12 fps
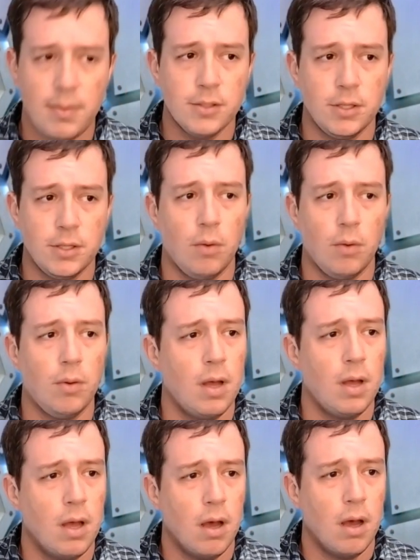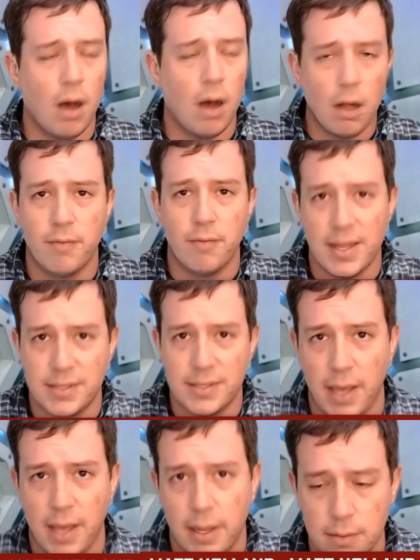So all of that
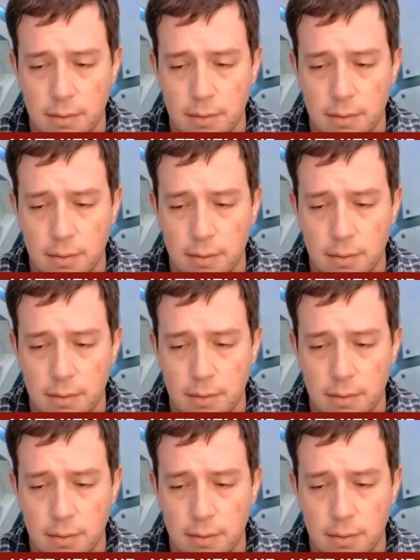said,